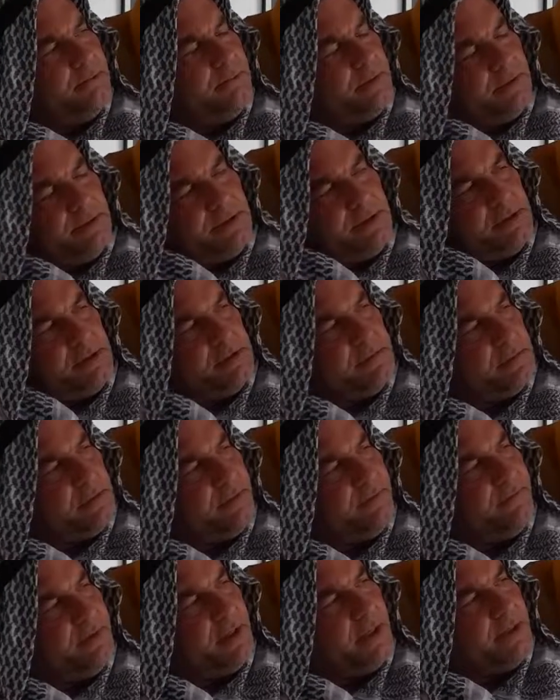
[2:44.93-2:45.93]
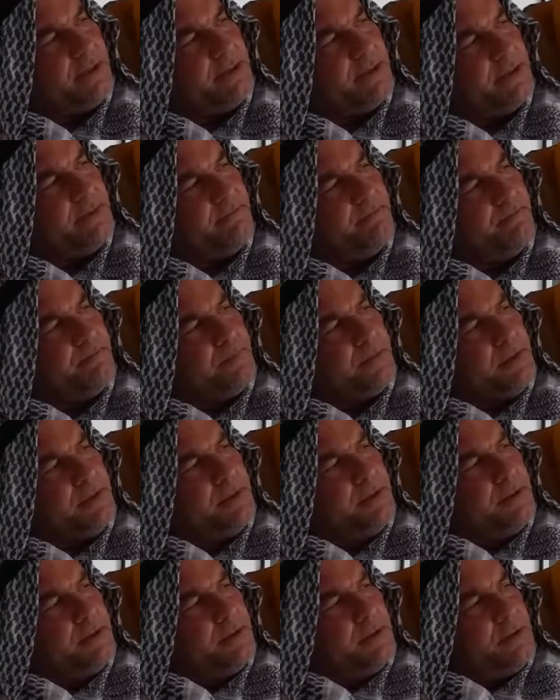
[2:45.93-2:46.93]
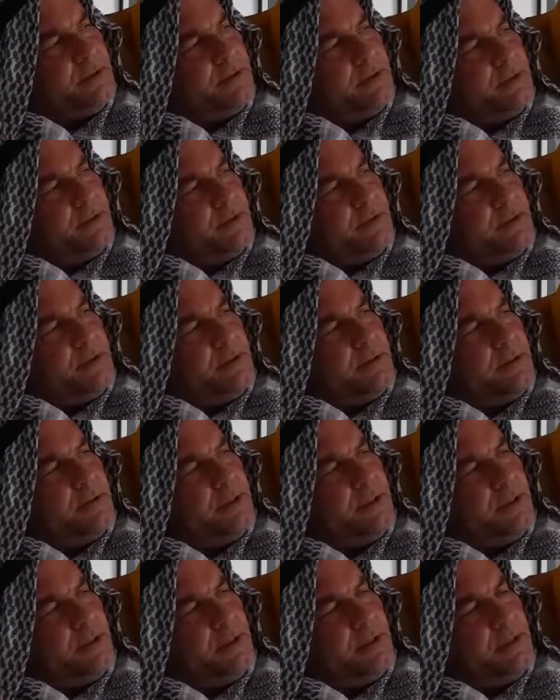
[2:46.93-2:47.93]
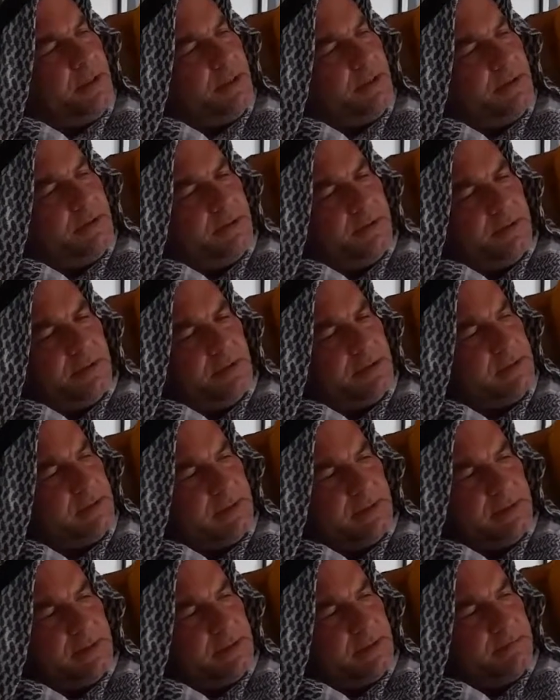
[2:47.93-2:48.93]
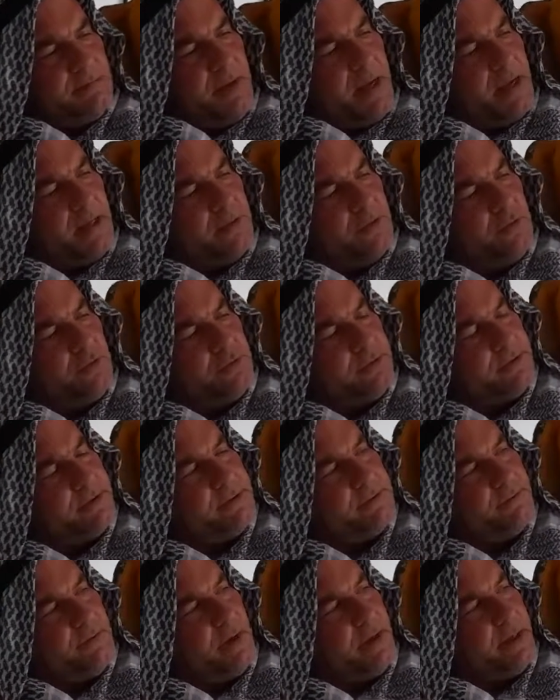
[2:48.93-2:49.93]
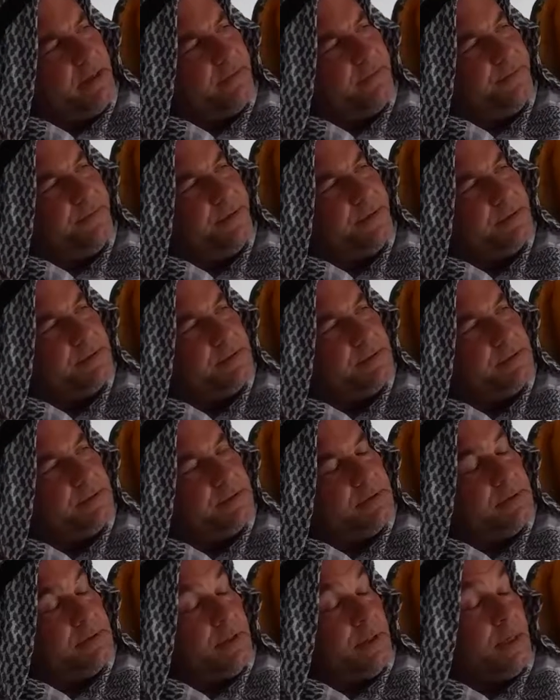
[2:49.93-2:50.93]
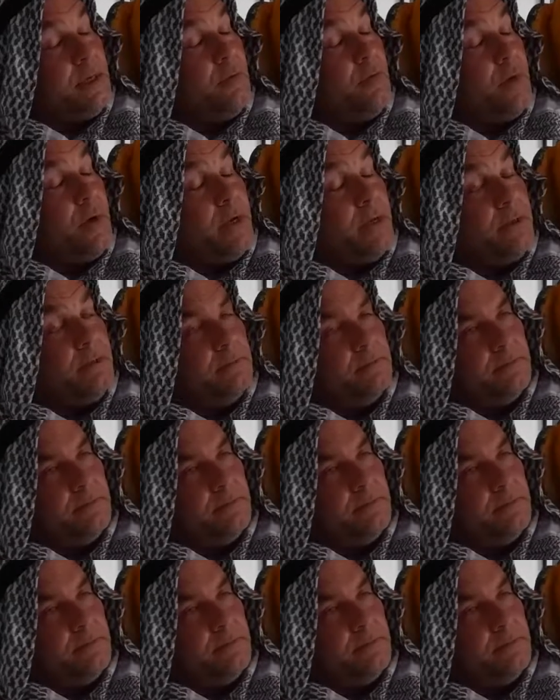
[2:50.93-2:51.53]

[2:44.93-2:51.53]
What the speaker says: But just to give an idea. And there's this man who's running things in a way.